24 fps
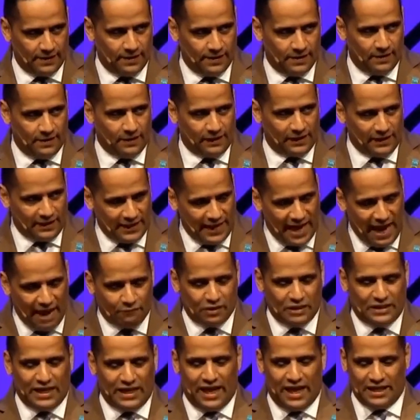Look at the
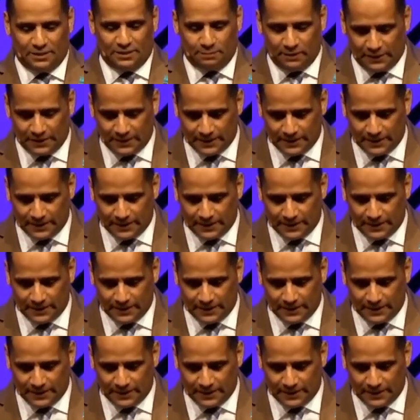advertisement.